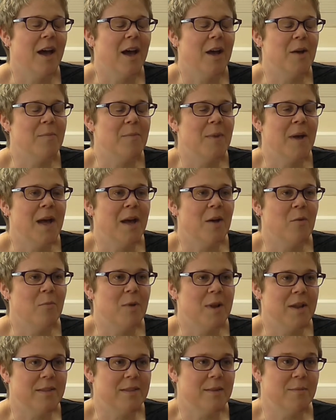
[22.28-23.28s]

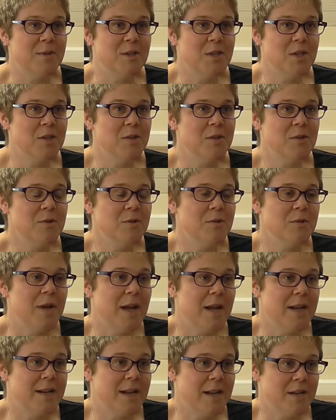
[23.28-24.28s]
There were
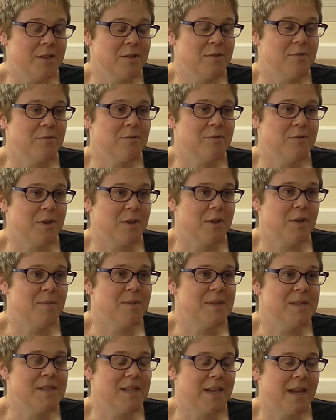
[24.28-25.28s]
two national
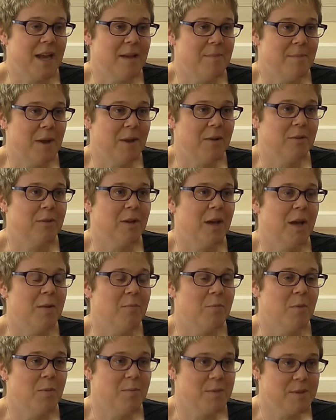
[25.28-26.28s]
documents that came out.
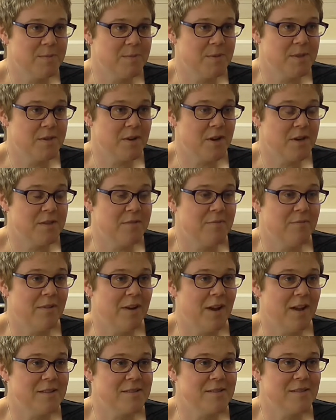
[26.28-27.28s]
One was Prescription
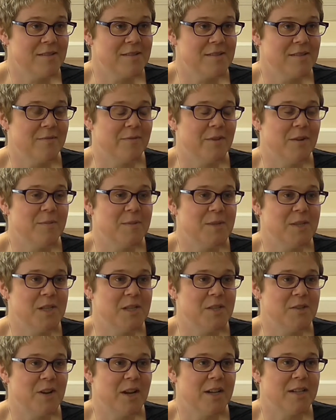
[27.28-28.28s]
for Excellence, the
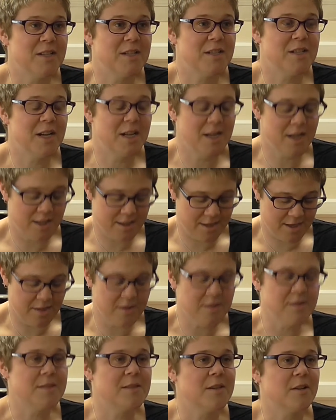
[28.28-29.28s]
pharmacy strategy, and the
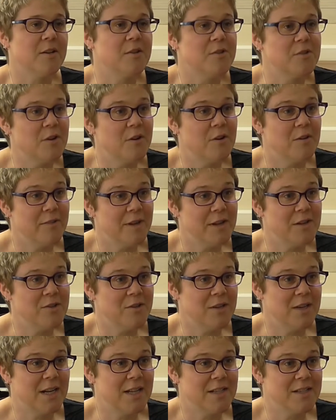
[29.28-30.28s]
other is the control of
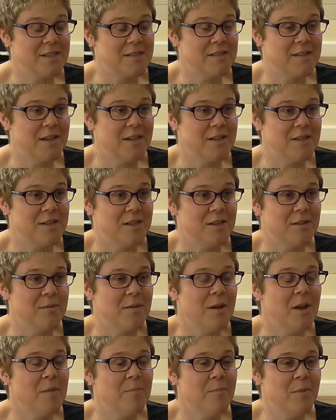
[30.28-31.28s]
entry
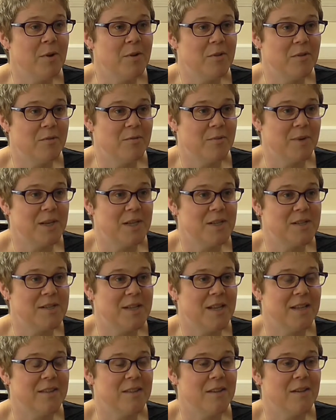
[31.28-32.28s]
legislation, both of which
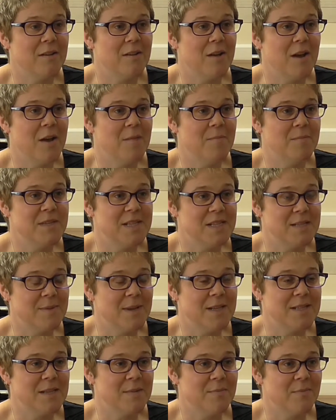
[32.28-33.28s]
said that
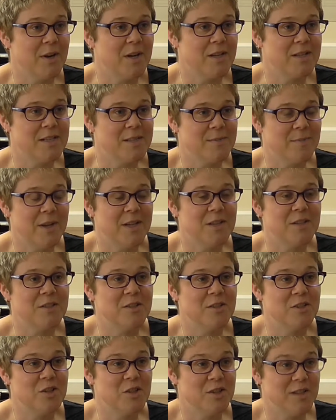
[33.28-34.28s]
dispensing practice
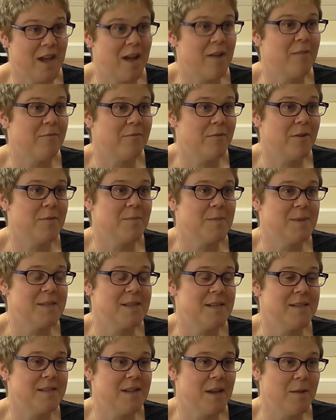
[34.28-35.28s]
patients should have
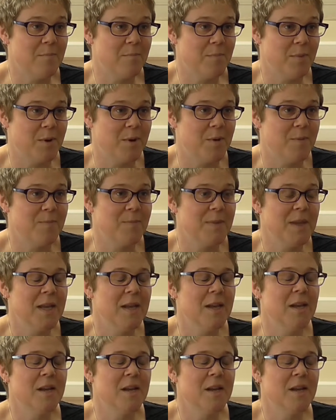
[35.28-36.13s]
pharmacist input.